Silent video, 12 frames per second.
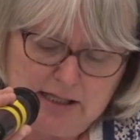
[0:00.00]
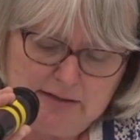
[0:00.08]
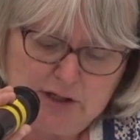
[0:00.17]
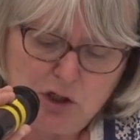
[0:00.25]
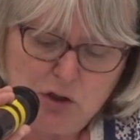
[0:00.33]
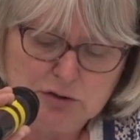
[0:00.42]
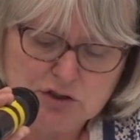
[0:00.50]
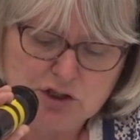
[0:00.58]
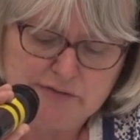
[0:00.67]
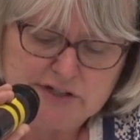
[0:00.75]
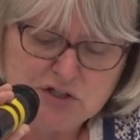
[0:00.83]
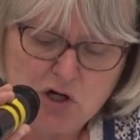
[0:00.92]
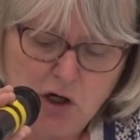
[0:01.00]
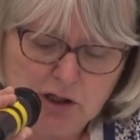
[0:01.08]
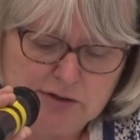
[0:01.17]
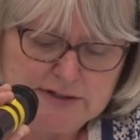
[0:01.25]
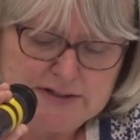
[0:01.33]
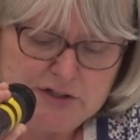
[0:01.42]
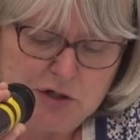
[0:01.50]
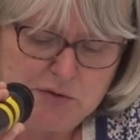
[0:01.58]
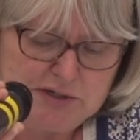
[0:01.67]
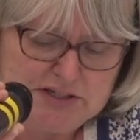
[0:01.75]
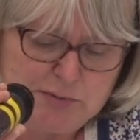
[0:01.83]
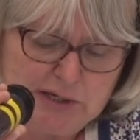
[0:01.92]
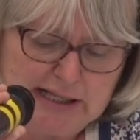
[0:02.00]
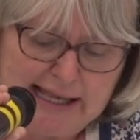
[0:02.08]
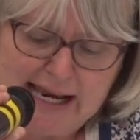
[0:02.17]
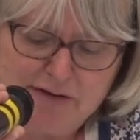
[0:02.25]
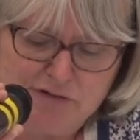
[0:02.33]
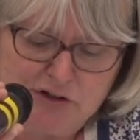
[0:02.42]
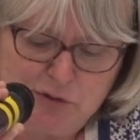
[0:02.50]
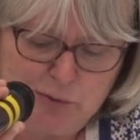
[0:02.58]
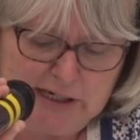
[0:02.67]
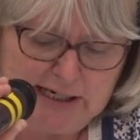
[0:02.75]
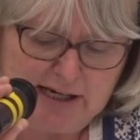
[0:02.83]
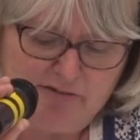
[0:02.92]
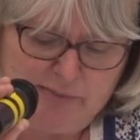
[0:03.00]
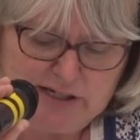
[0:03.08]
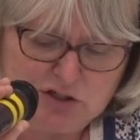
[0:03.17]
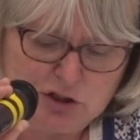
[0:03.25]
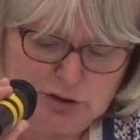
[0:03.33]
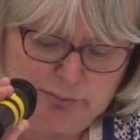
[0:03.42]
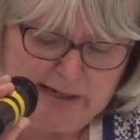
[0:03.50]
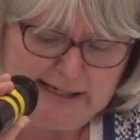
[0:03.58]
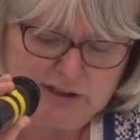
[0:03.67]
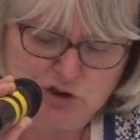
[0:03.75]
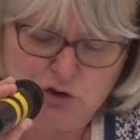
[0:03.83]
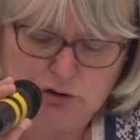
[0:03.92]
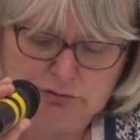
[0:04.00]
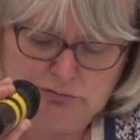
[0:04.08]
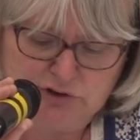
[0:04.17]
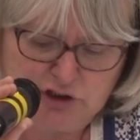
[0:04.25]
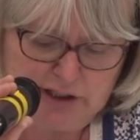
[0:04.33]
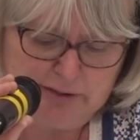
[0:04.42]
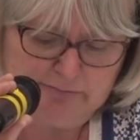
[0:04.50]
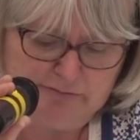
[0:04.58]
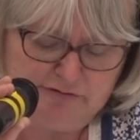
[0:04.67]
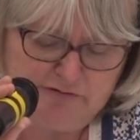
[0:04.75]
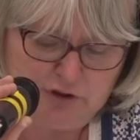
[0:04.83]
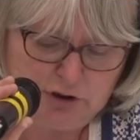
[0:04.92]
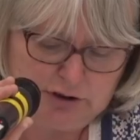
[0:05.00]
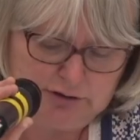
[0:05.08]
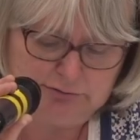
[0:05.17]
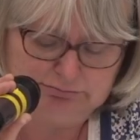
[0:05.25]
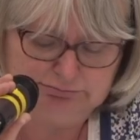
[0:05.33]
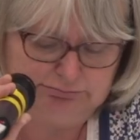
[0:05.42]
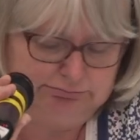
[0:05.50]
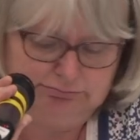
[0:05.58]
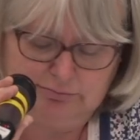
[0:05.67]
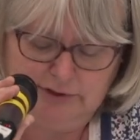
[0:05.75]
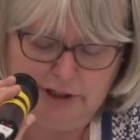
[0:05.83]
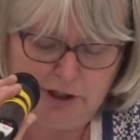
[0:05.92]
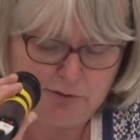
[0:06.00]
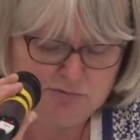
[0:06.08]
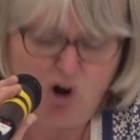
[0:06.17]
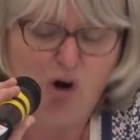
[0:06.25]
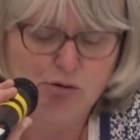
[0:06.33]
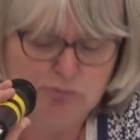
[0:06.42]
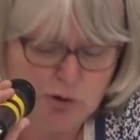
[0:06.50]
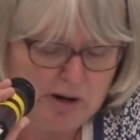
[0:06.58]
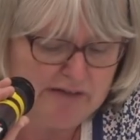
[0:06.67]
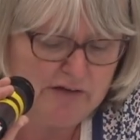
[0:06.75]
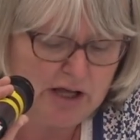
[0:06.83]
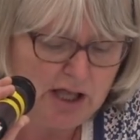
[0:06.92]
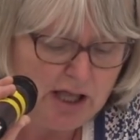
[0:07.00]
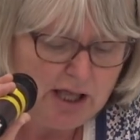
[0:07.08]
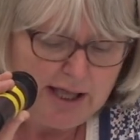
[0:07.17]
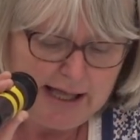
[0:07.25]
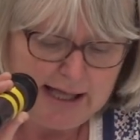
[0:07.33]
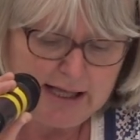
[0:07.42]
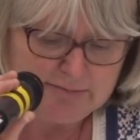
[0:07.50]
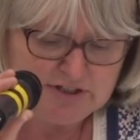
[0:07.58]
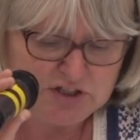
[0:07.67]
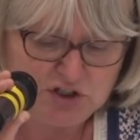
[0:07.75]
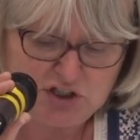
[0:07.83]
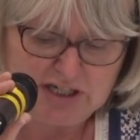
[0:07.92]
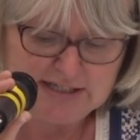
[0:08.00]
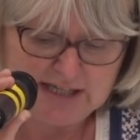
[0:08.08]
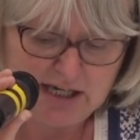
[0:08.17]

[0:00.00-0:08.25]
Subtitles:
the culture of intolerance. So this week, like every other week, I've been told by John, Jim, Phil, Tom, whoever, to shut